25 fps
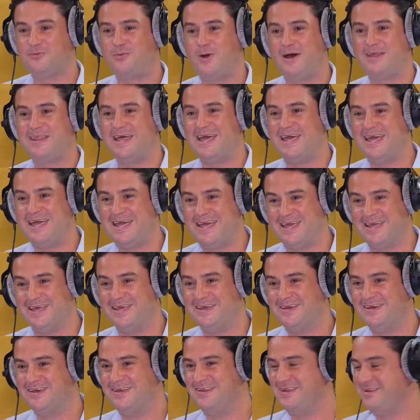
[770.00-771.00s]
that's why they're
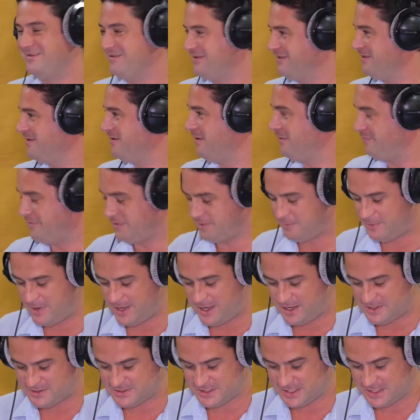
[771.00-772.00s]
here and they're having a
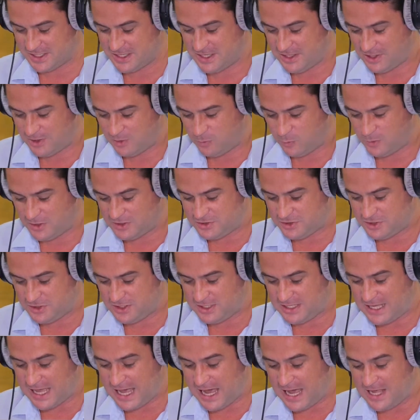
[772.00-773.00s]
party. Well, it's
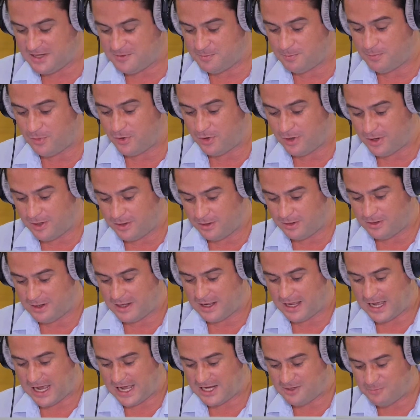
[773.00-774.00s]
on the Admiral
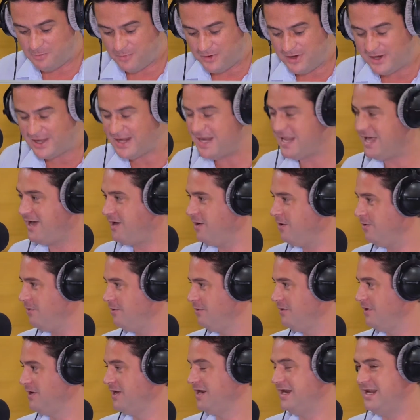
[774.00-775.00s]

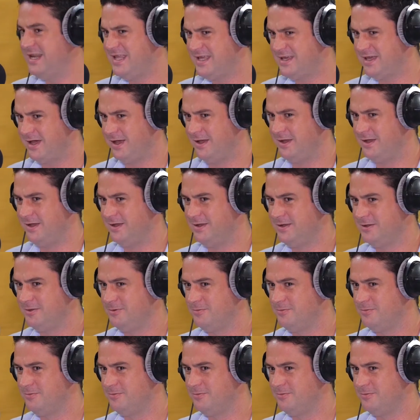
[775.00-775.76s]
Liquor.